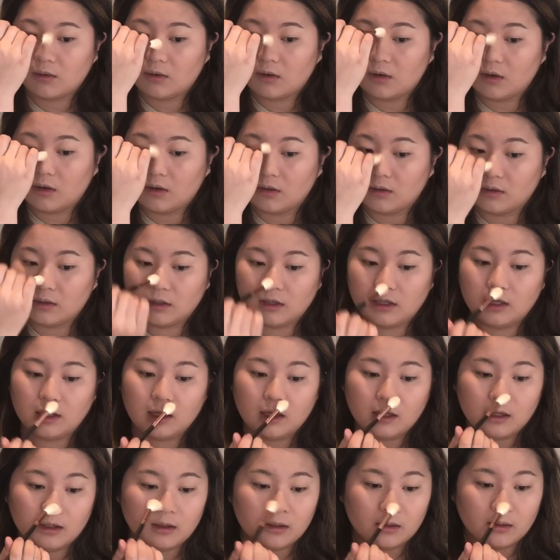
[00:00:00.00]
go on
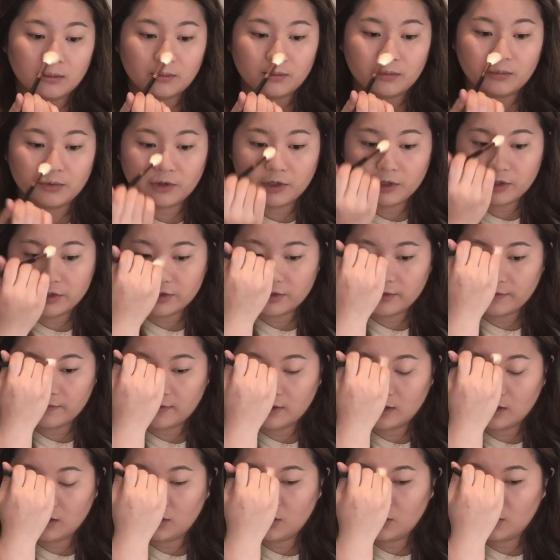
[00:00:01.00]
the bridge
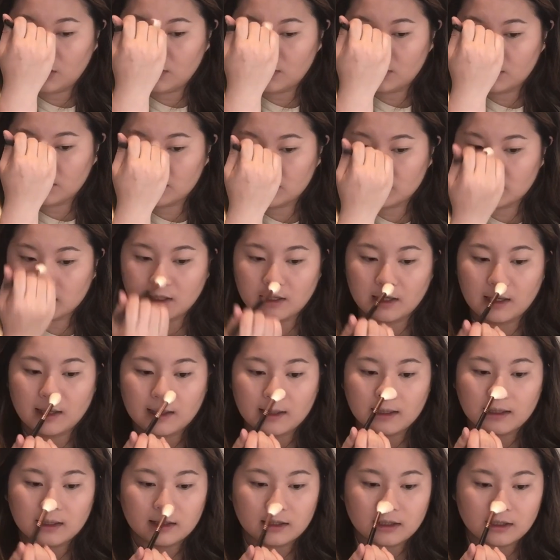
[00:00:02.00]
of the nose,
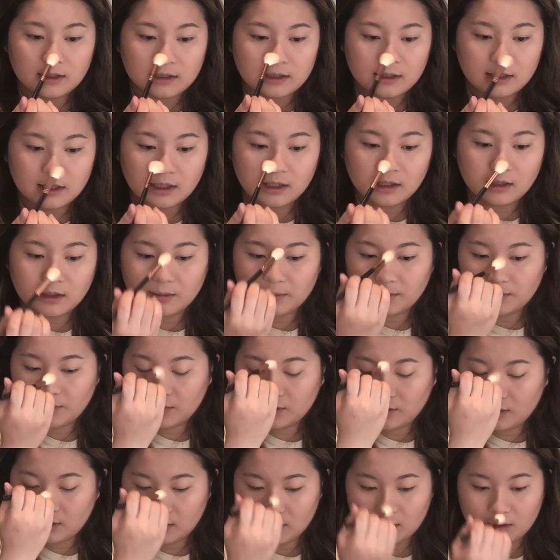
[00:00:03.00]
the tip,
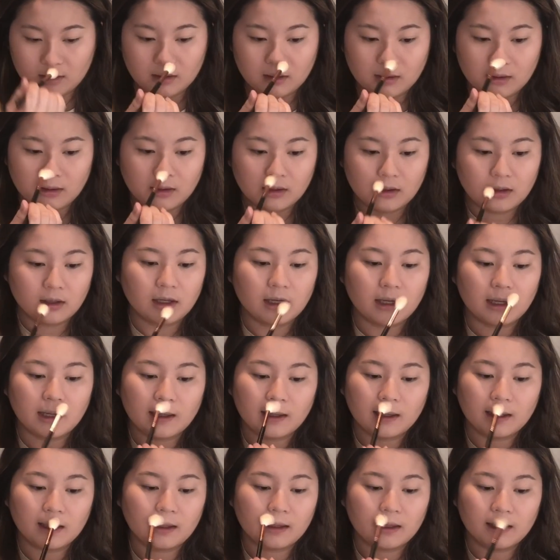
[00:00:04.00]

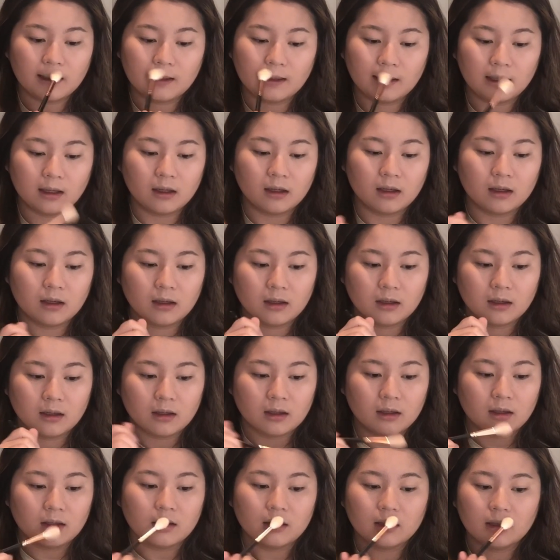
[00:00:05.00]
and
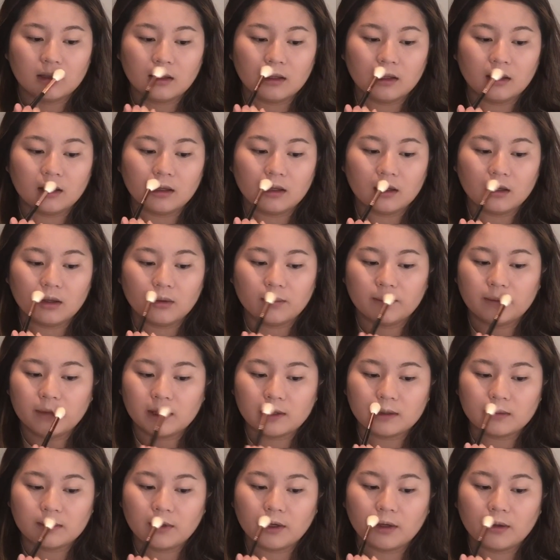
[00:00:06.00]
the
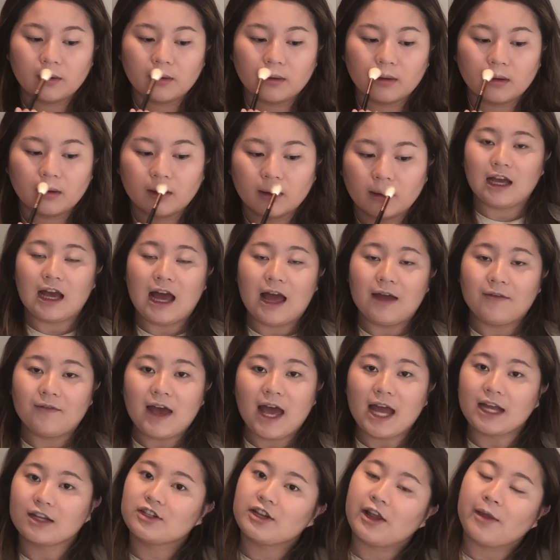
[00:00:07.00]
cupid's bow. I've
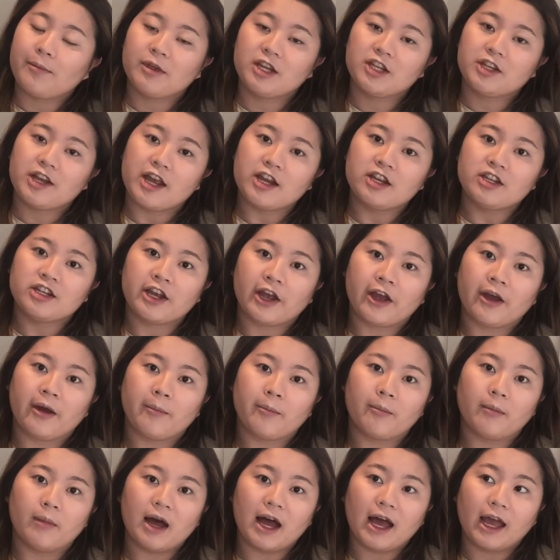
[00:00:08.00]
actually been changing
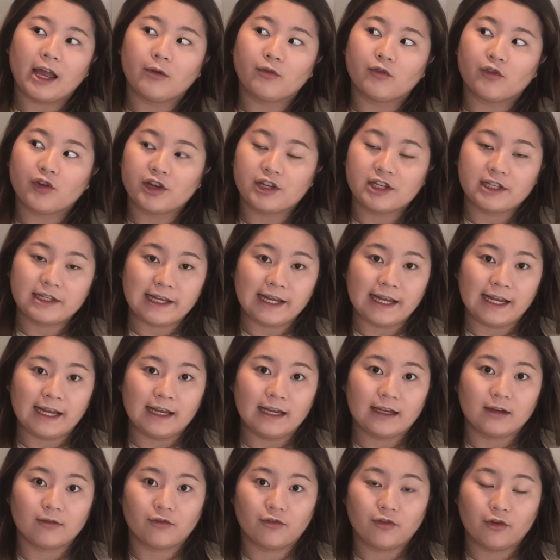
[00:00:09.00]
up my
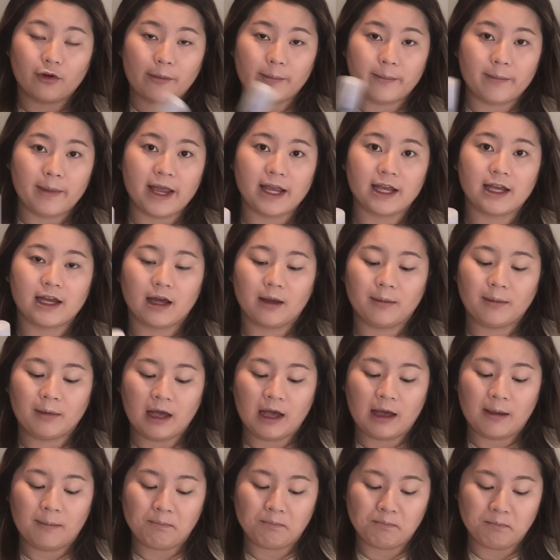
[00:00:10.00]
routine for
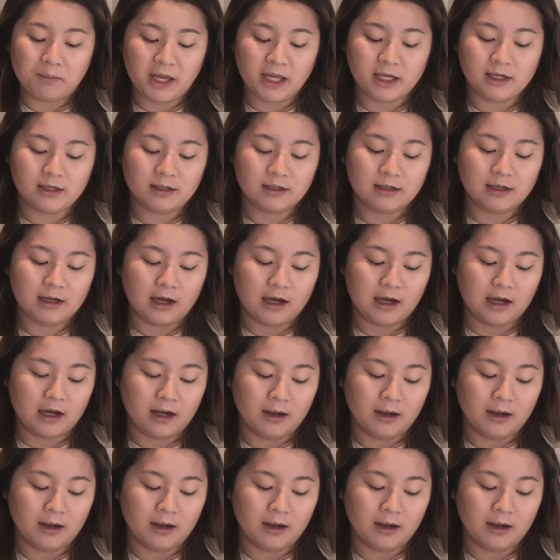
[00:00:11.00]
makeup a bit